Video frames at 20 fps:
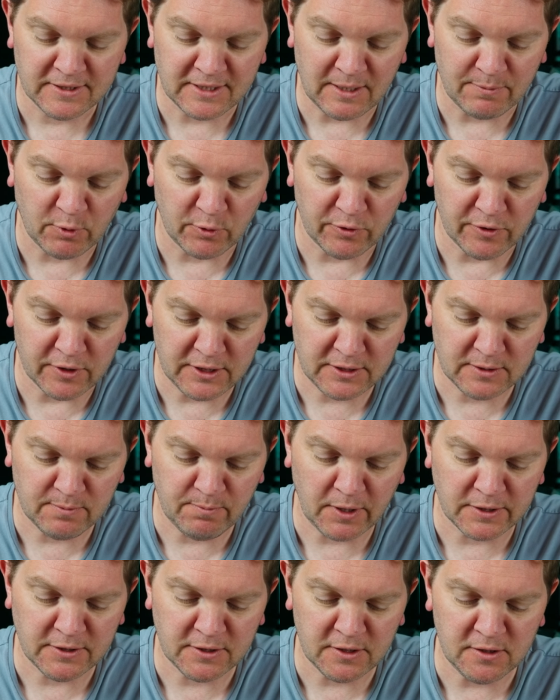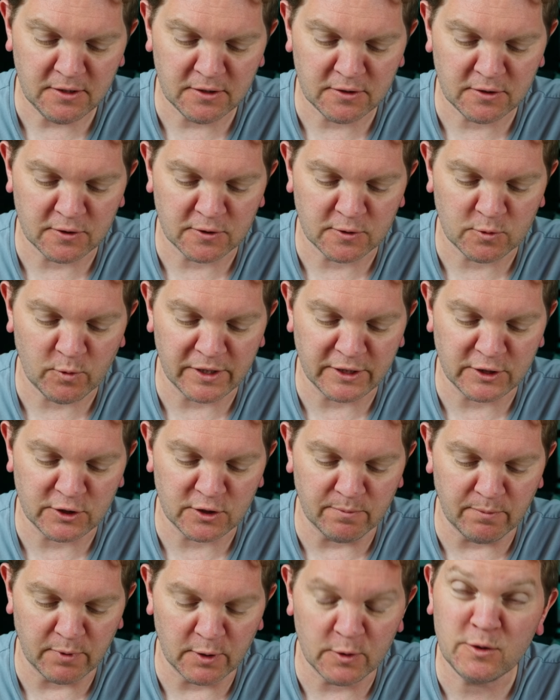tap on this button to switch to
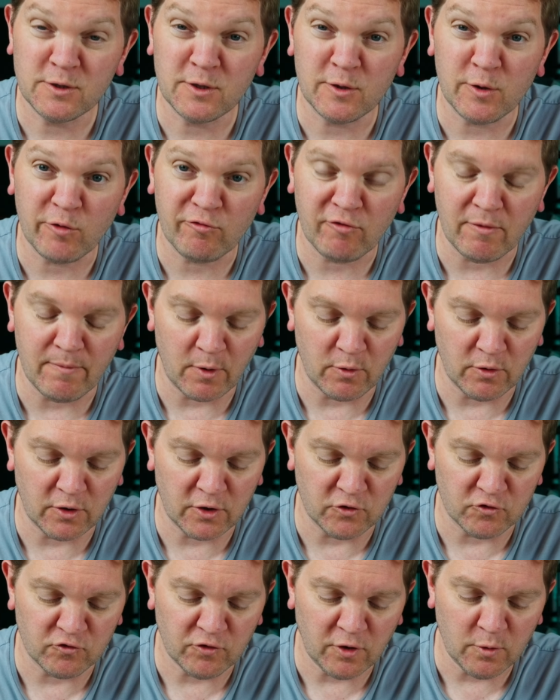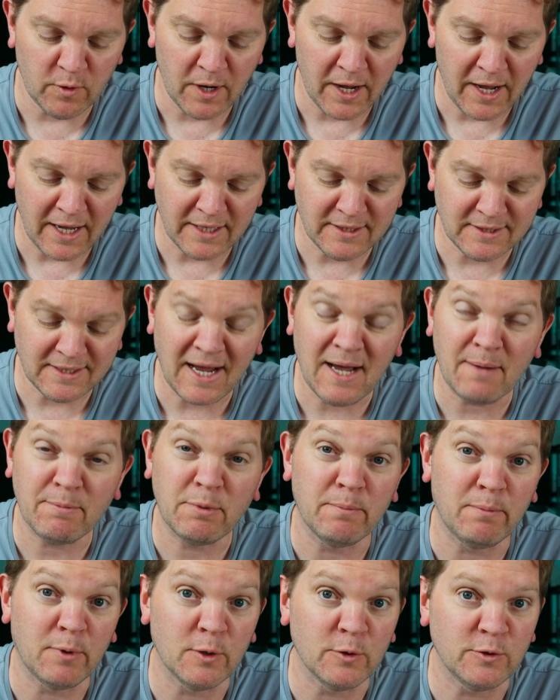Bluetooth remote control and tap
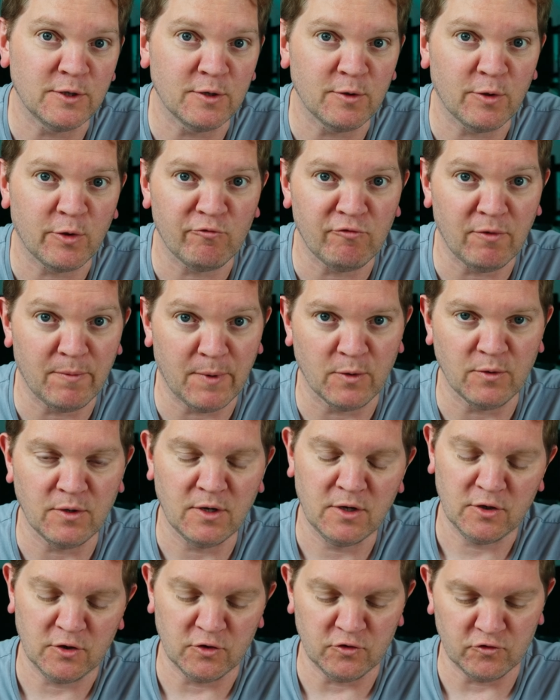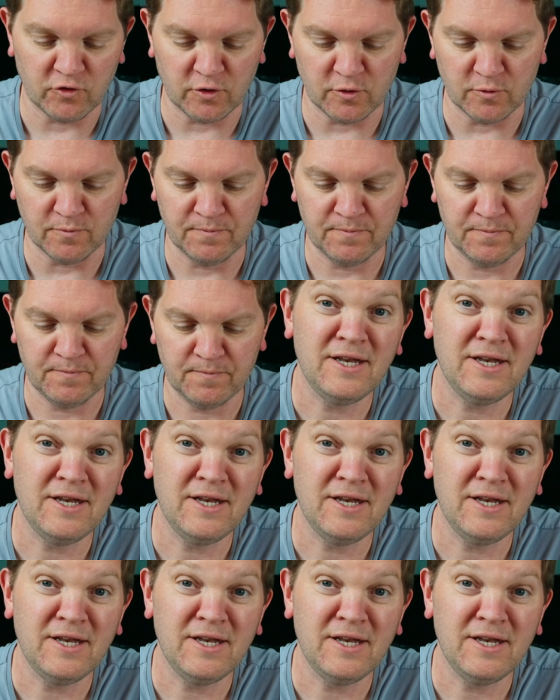Bluetooth remote control.